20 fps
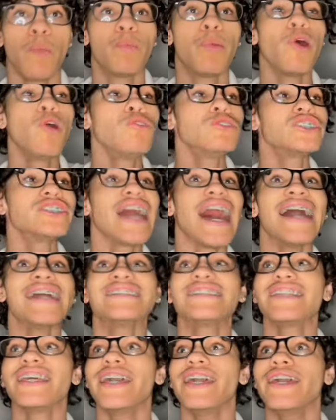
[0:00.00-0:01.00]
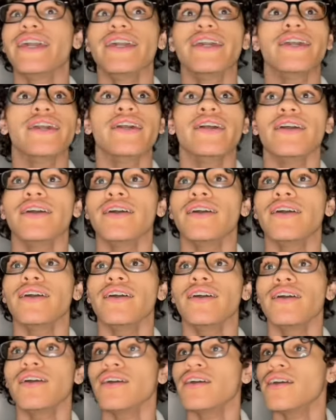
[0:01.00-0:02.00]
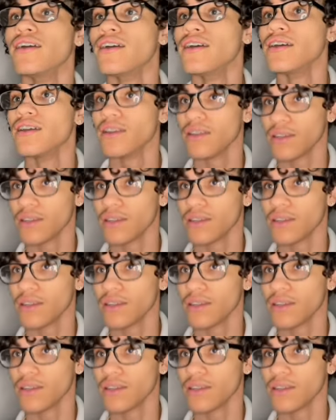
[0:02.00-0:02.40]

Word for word: Pooh Shiesty. Big Brr.